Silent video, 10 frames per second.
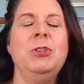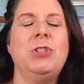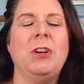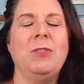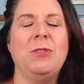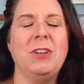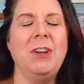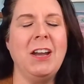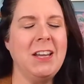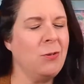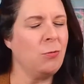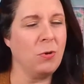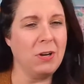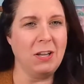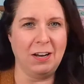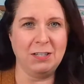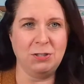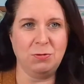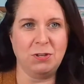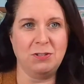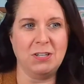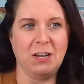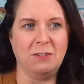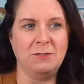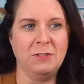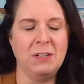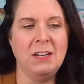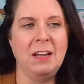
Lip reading: So you got to get real honest with yourself